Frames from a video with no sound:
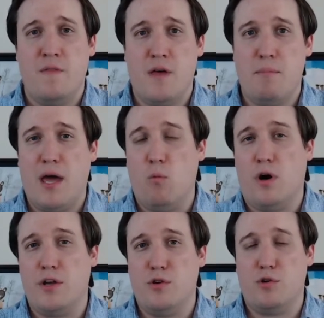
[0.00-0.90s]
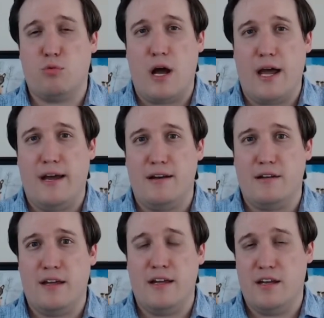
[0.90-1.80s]
they may want you to write
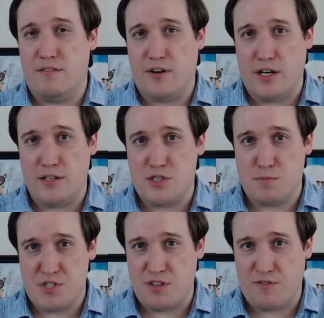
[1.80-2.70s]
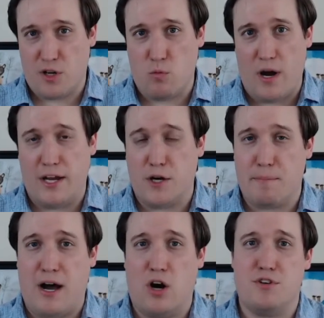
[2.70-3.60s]
it in a very specific way, your
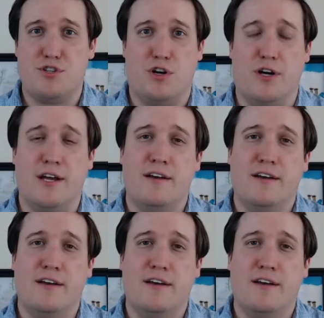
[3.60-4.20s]
power of attorney.